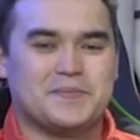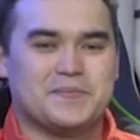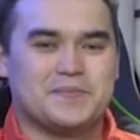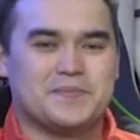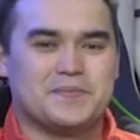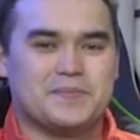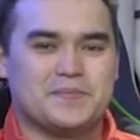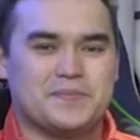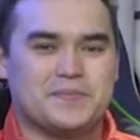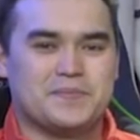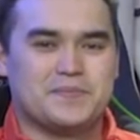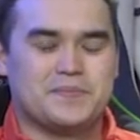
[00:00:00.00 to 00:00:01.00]

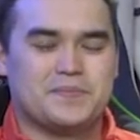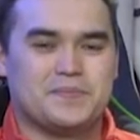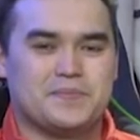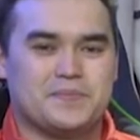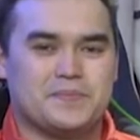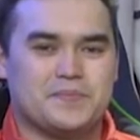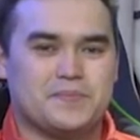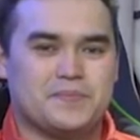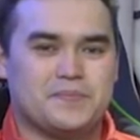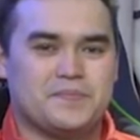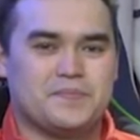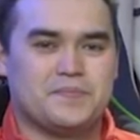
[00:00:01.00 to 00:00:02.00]

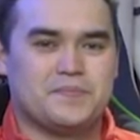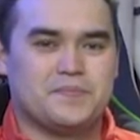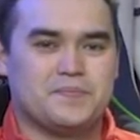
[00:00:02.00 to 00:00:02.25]
(not speaking)